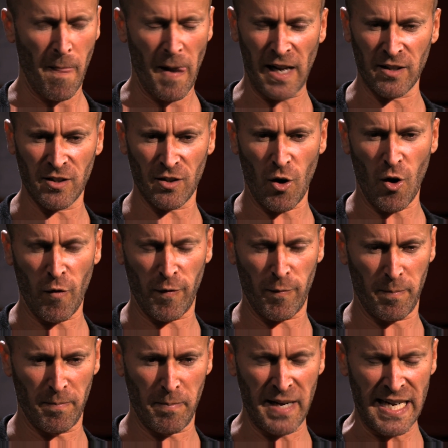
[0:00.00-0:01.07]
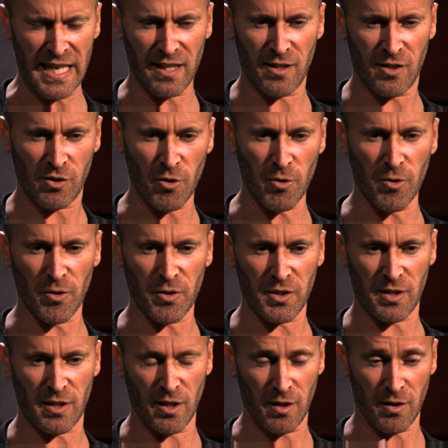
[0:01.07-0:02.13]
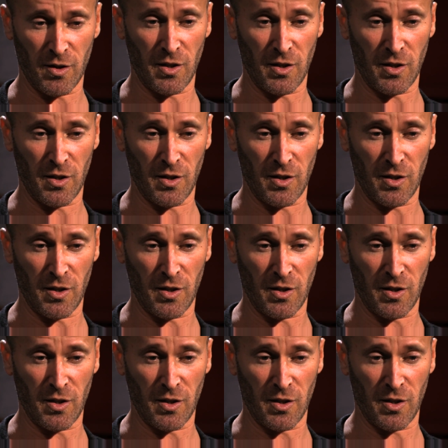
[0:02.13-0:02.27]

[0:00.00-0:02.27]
and offbeat scores to,